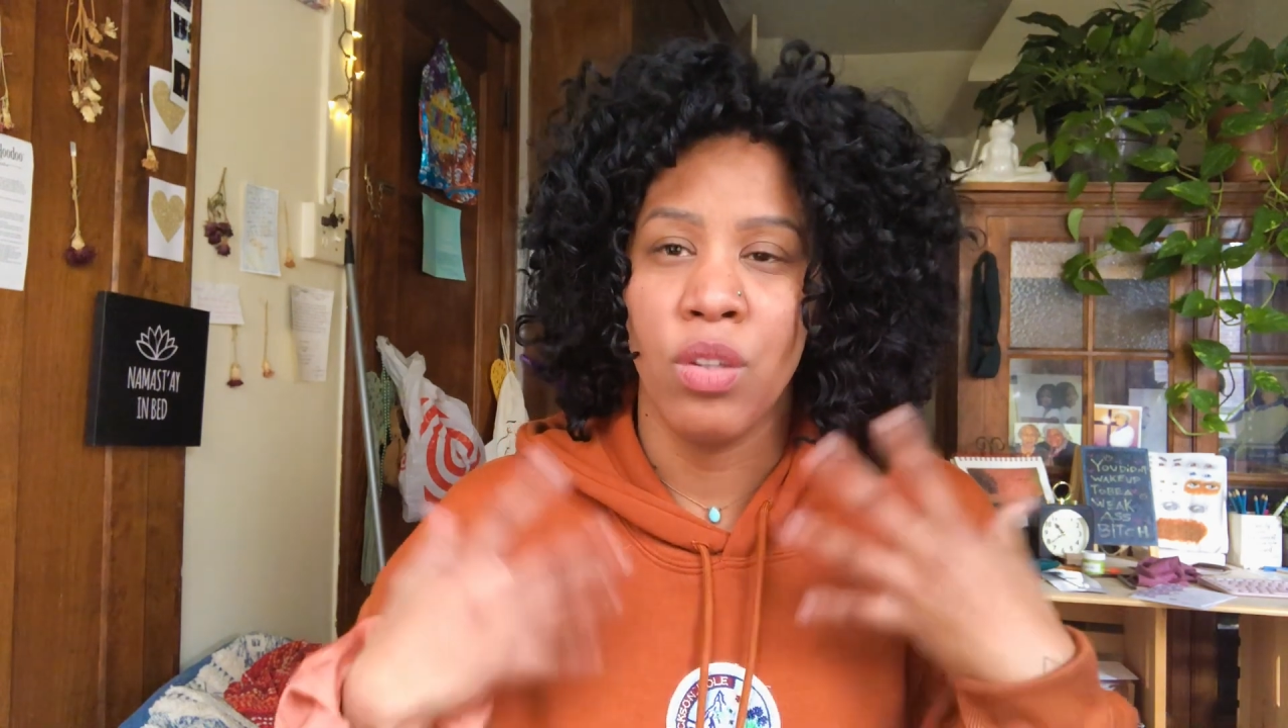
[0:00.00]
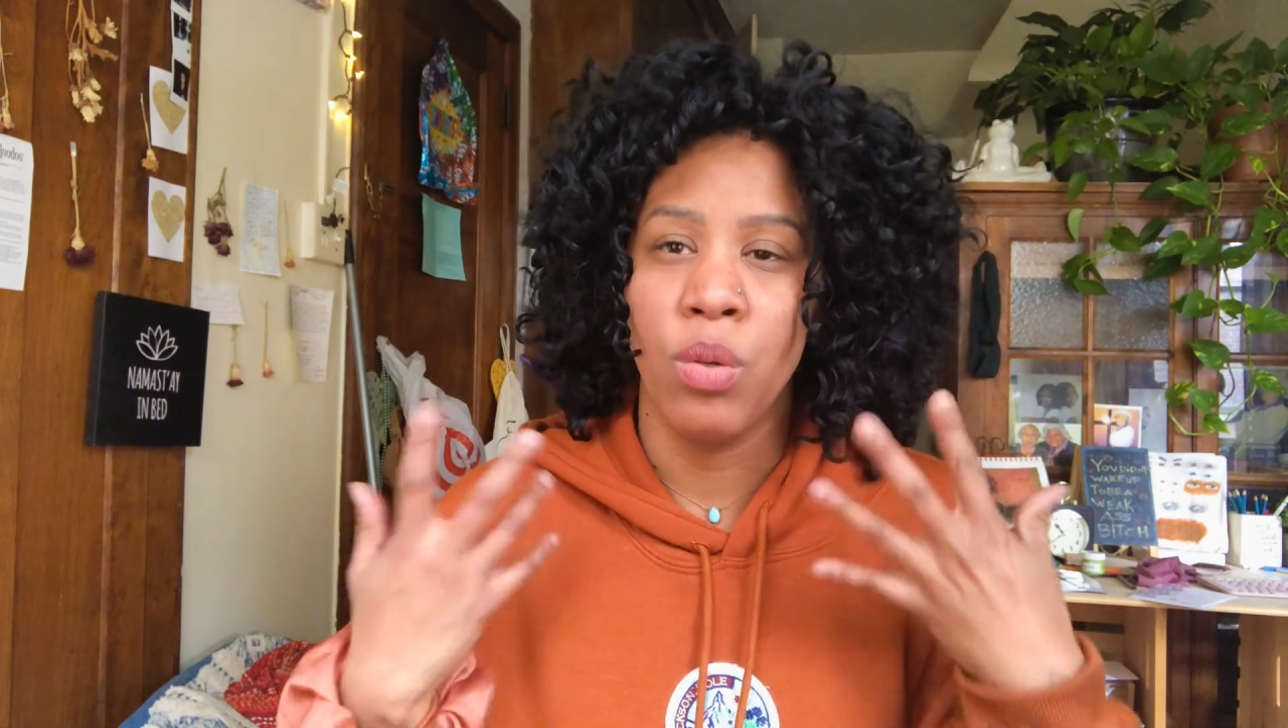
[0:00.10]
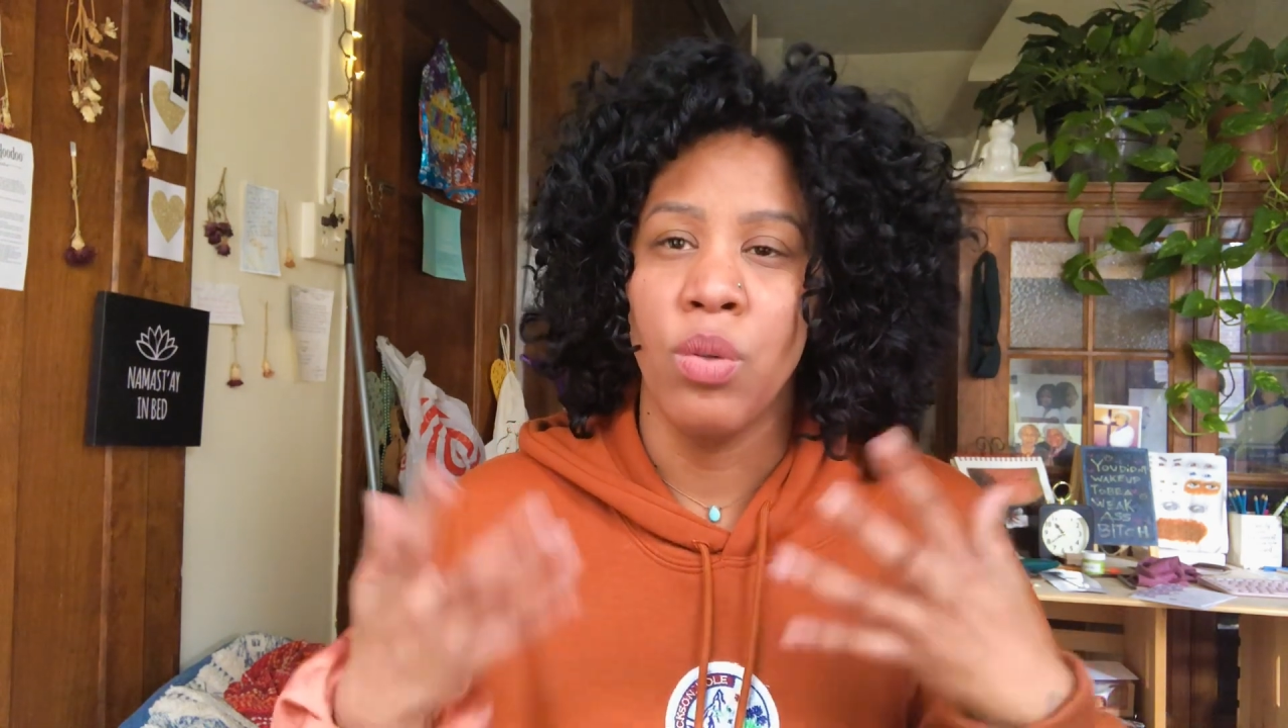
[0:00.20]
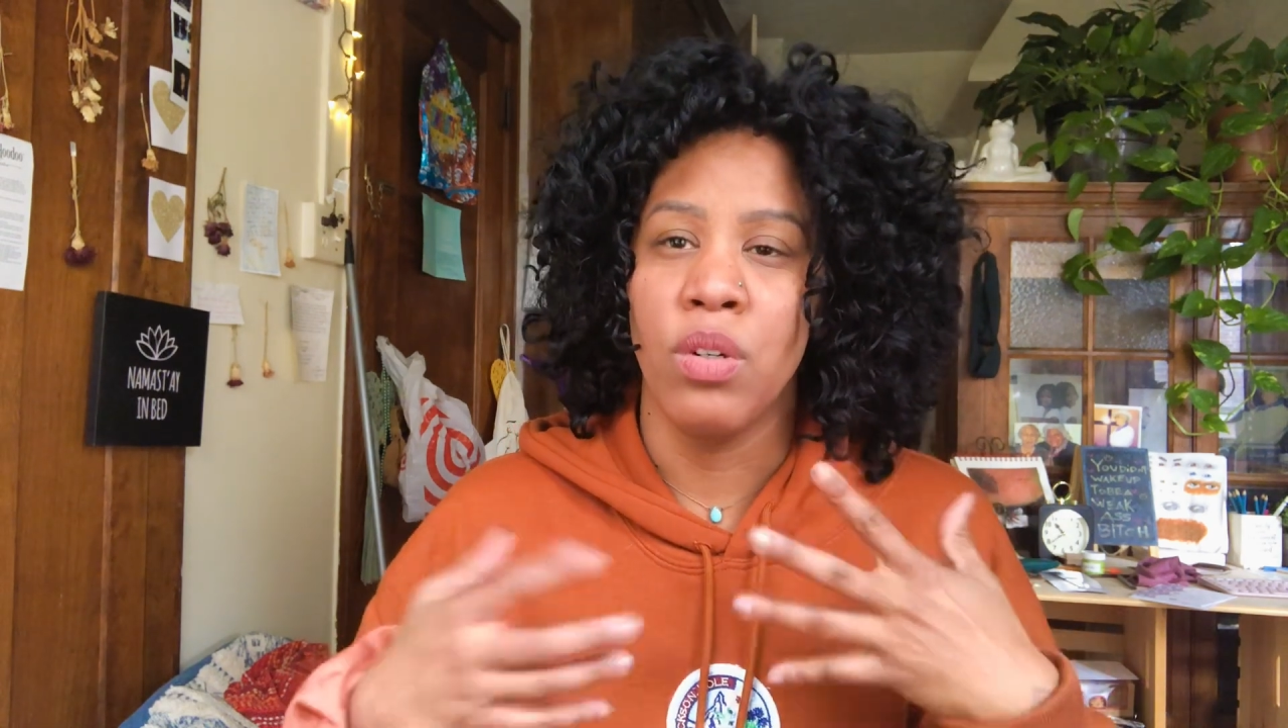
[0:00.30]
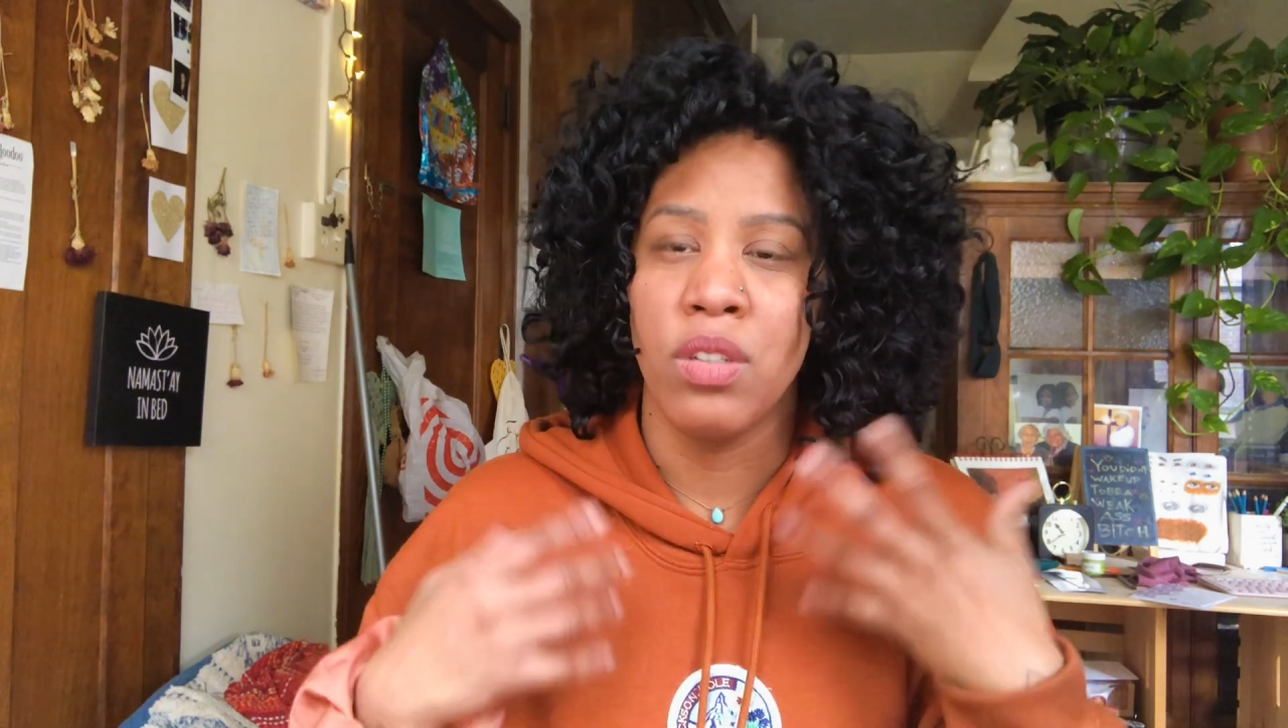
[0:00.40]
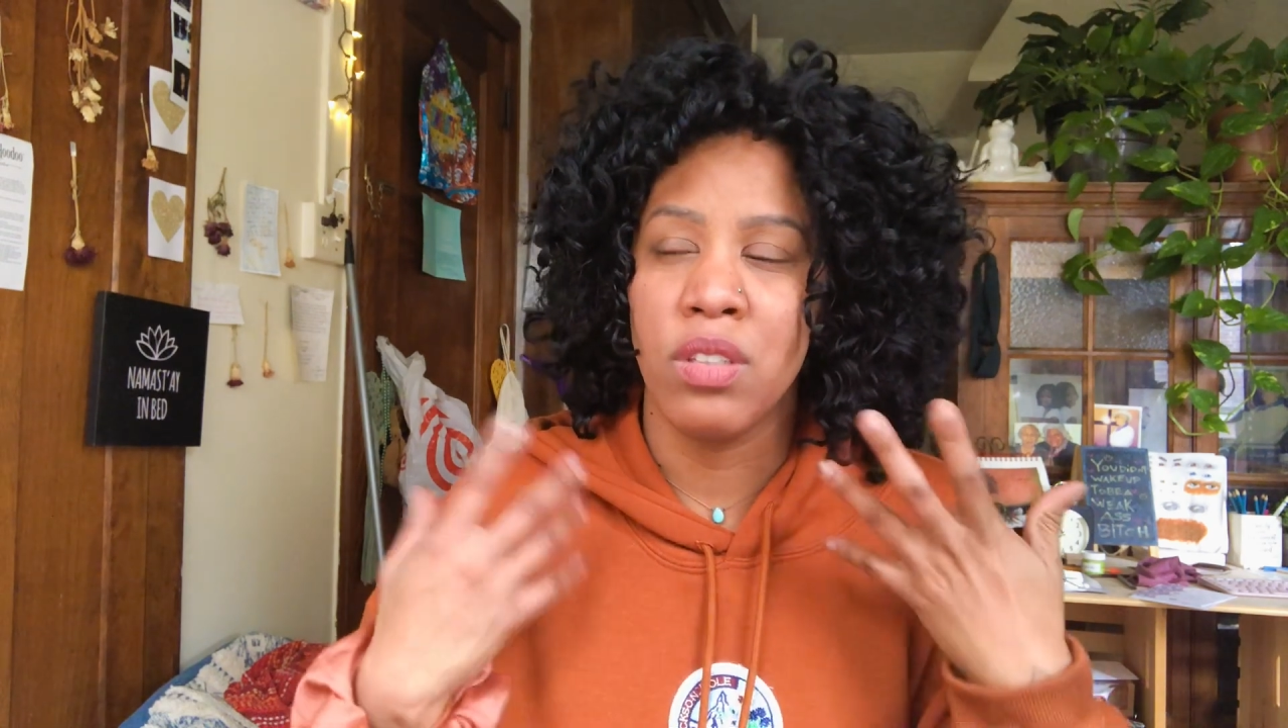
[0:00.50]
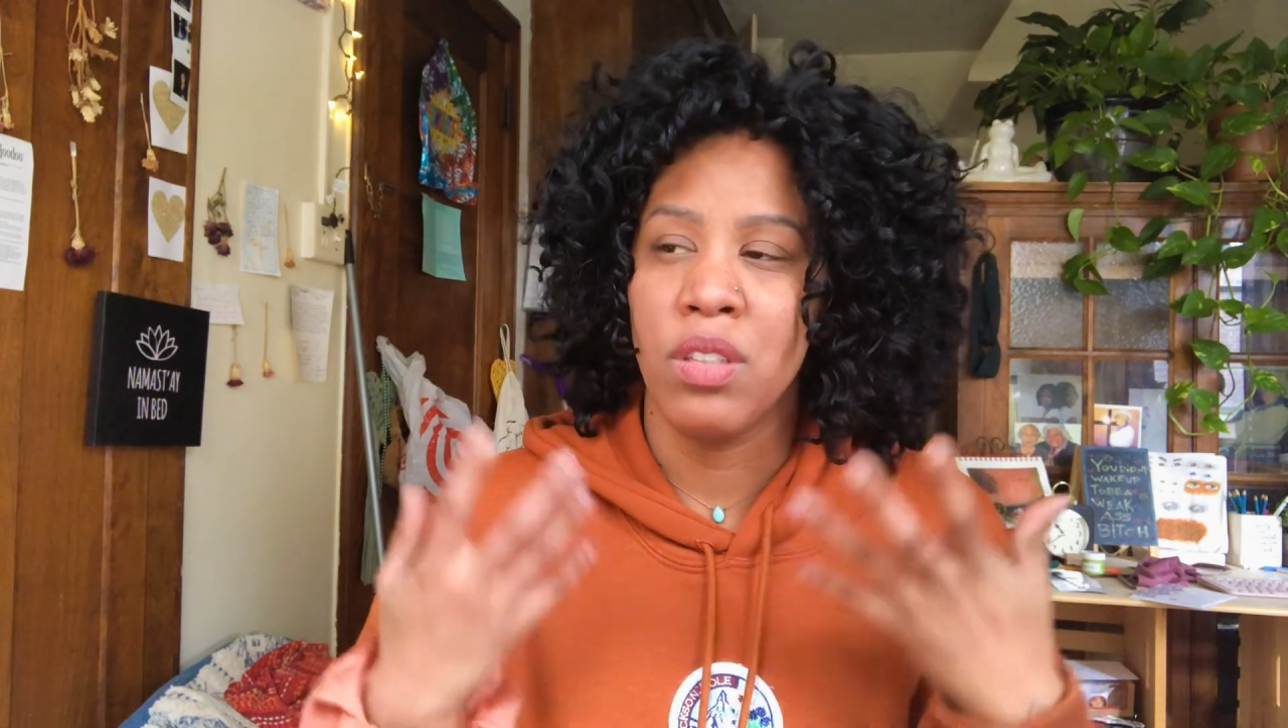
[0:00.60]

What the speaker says: towards